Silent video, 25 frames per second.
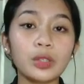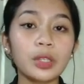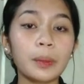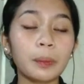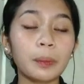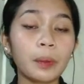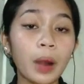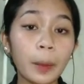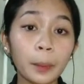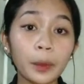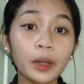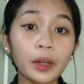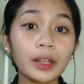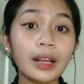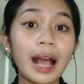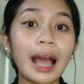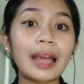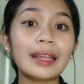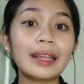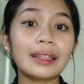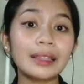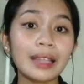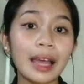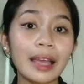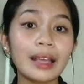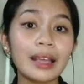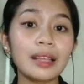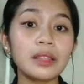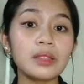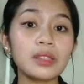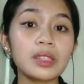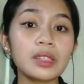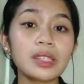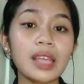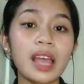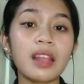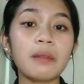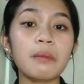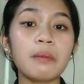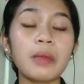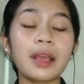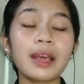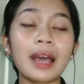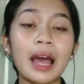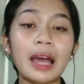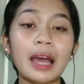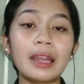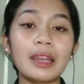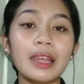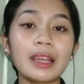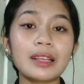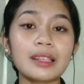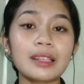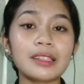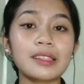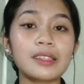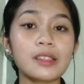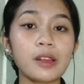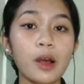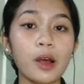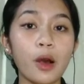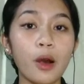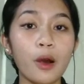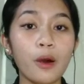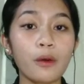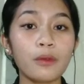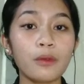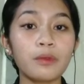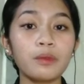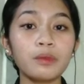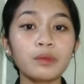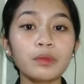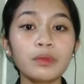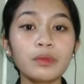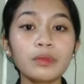or the proper guidelines and mechanics of